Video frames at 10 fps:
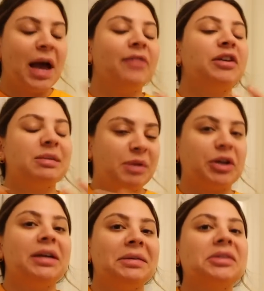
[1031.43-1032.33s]
I've
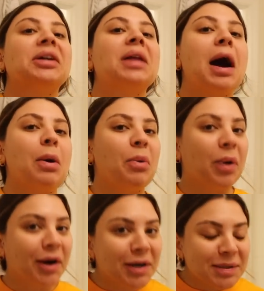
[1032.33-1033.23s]
experienced a lot
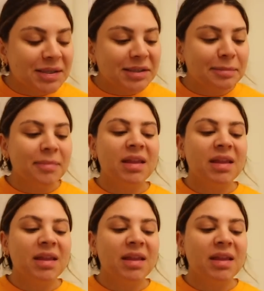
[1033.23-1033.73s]
worse,